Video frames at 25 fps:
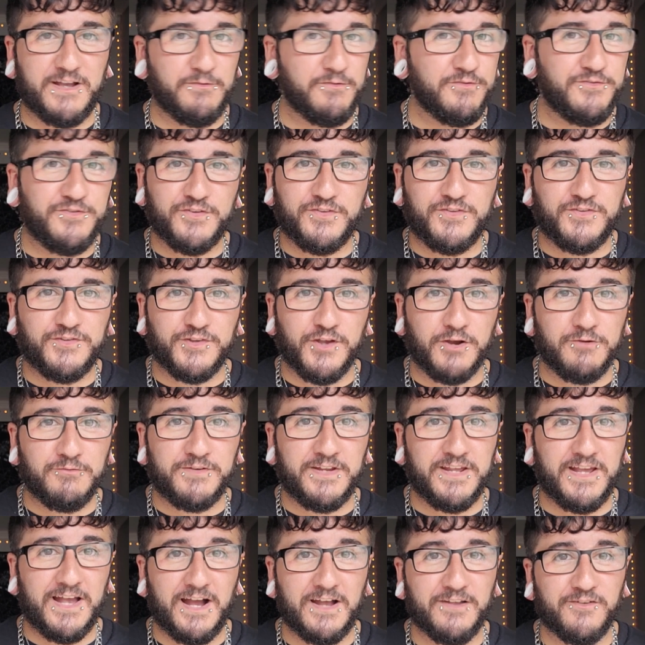I was just
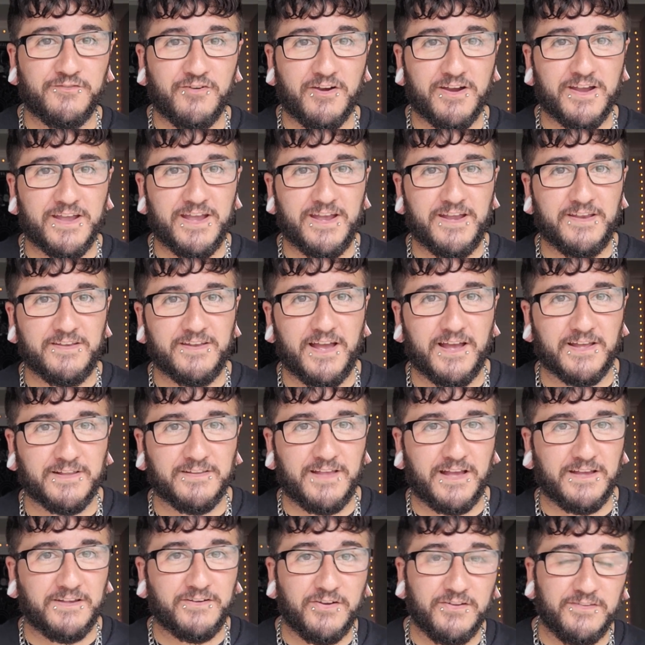so dehydrated.
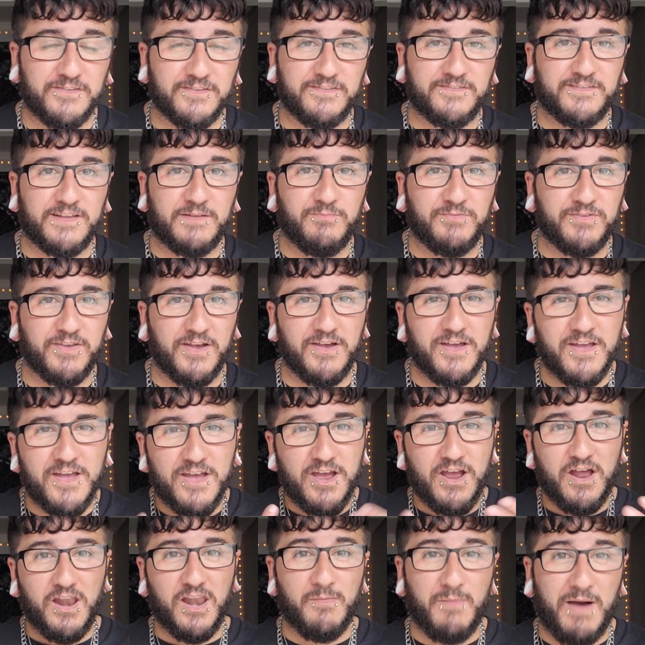I couldn't seem to,
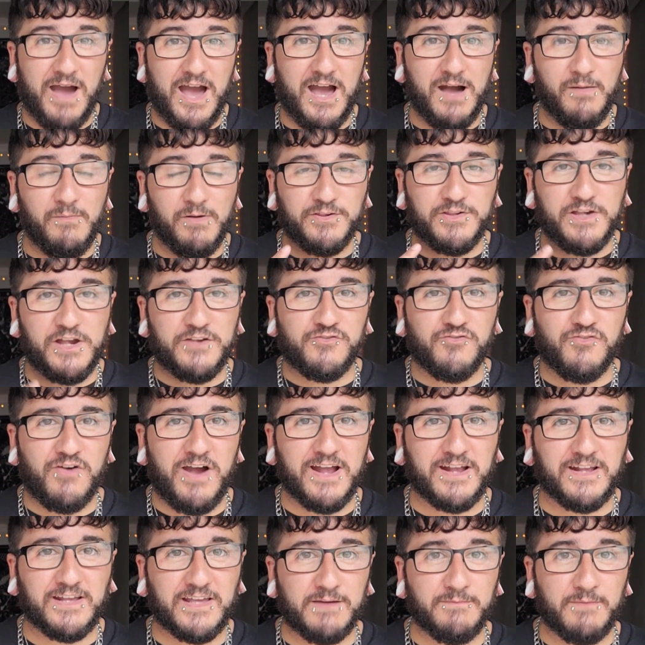no matter how much I
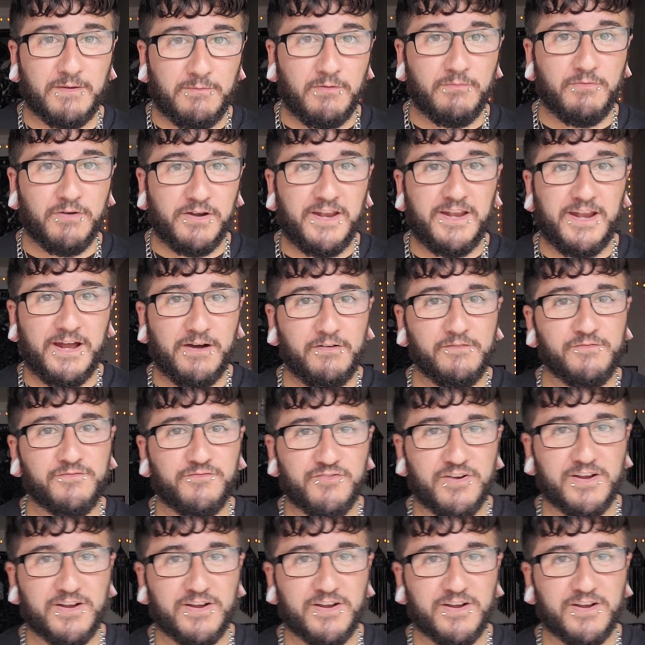drank, and we were running out of